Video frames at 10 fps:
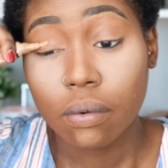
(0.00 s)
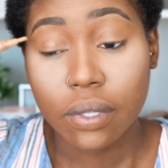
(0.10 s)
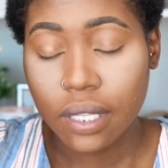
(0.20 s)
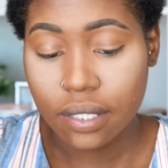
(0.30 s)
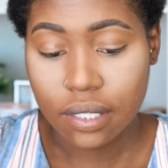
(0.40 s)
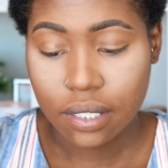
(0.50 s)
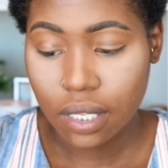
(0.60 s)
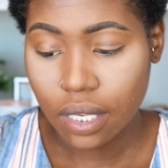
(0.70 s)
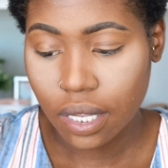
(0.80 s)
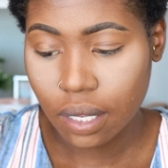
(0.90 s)
with
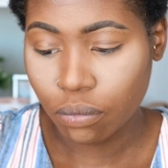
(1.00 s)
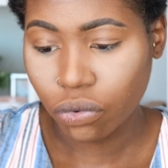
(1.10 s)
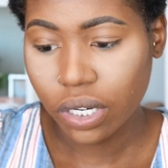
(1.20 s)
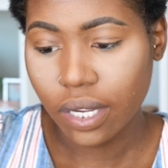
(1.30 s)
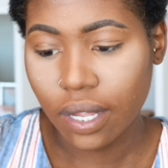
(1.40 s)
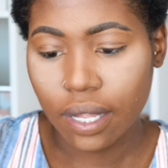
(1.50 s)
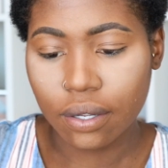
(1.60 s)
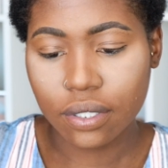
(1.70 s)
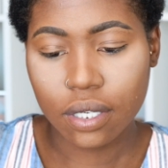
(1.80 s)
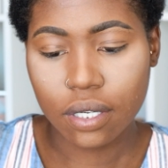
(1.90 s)
concealer. I'm running
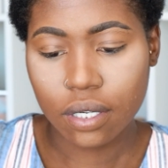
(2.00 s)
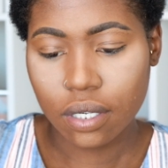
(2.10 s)
out.